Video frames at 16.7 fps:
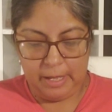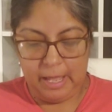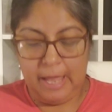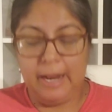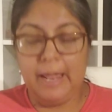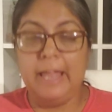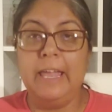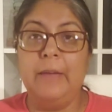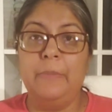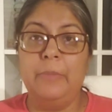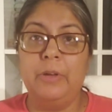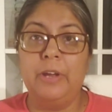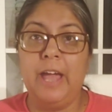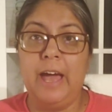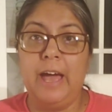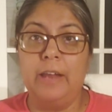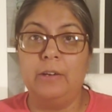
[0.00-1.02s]
And I am
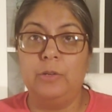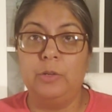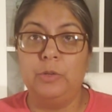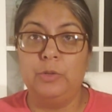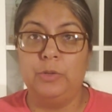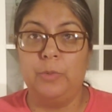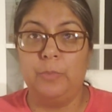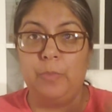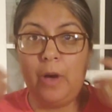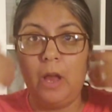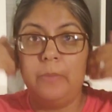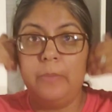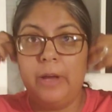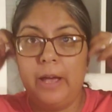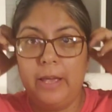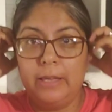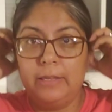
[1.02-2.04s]
going to add glue to the
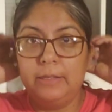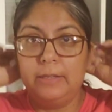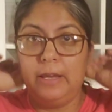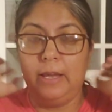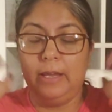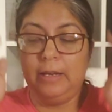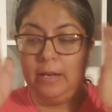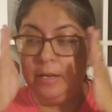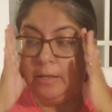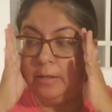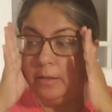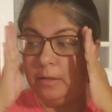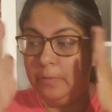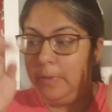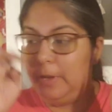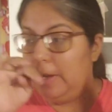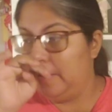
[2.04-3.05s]
bottom, guys. And it is
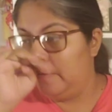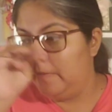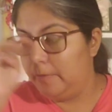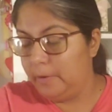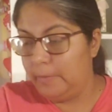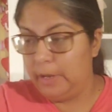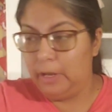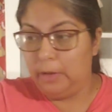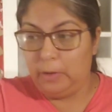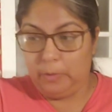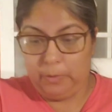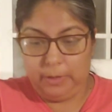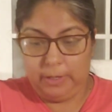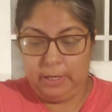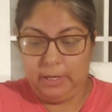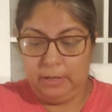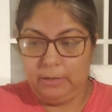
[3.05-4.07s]
going to be from my glue
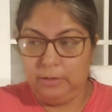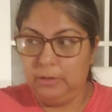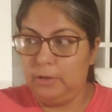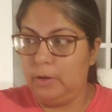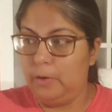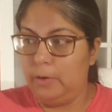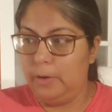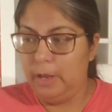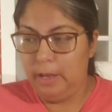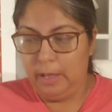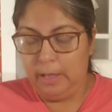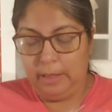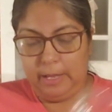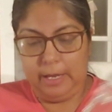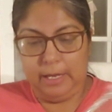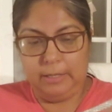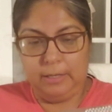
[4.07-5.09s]
gun. So,
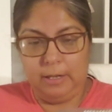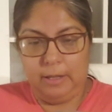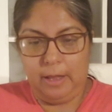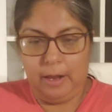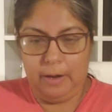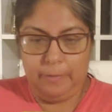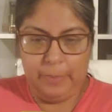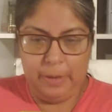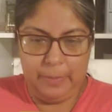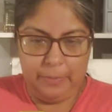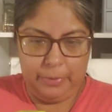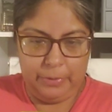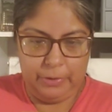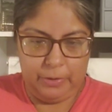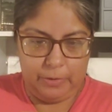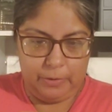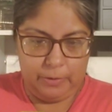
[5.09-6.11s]
like I said, a lot of
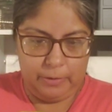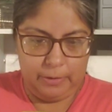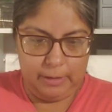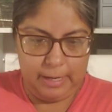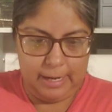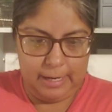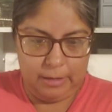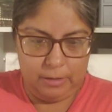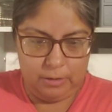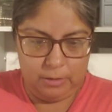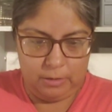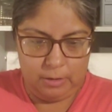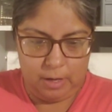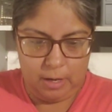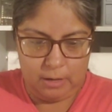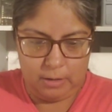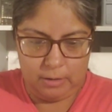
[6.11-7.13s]
people don't like using
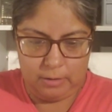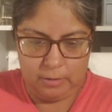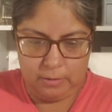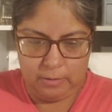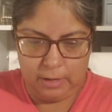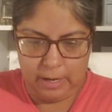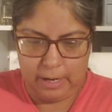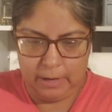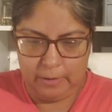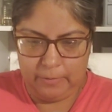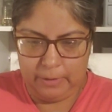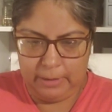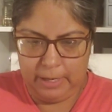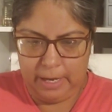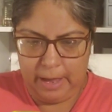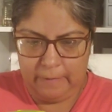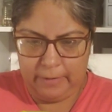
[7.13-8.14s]
hot glue. I
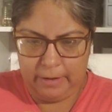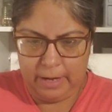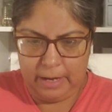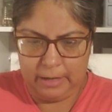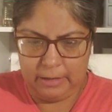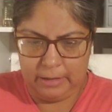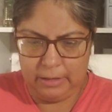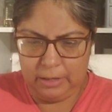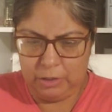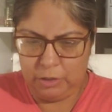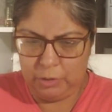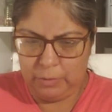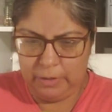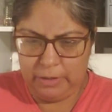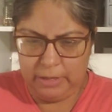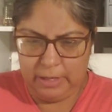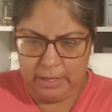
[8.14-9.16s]
really haven't had an issue
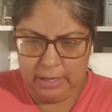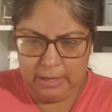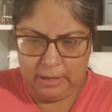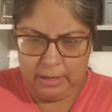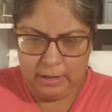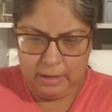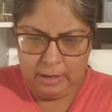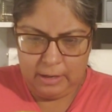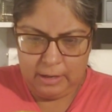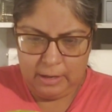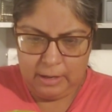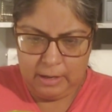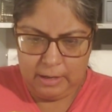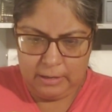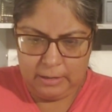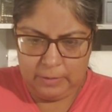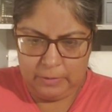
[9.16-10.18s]
with it.
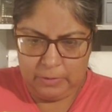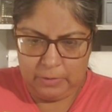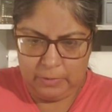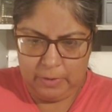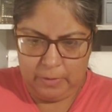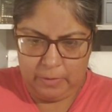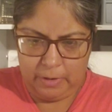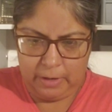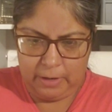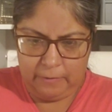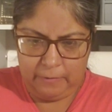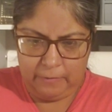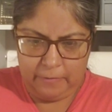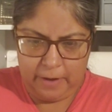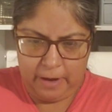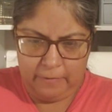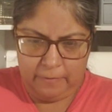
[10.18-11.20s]
It seems to be working
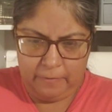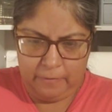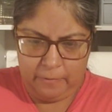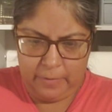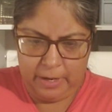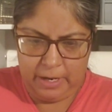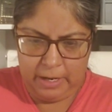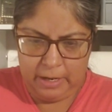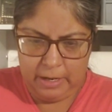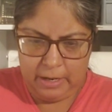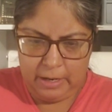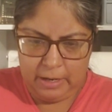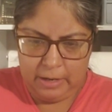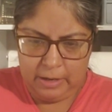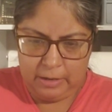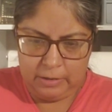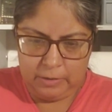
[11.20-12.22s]
fine for me.
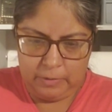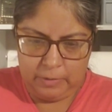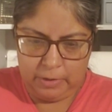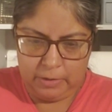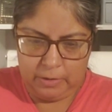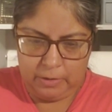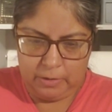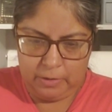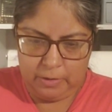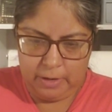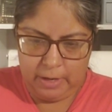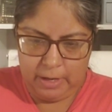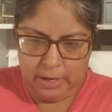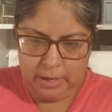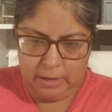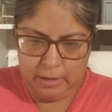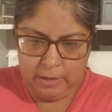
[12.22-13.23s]
So, we're going to go
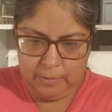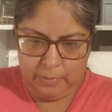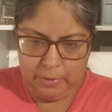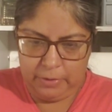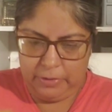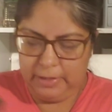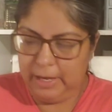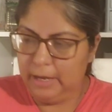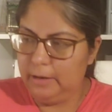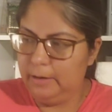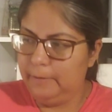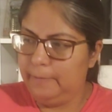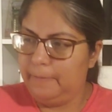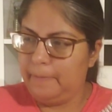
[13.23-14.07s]
ahead and put that.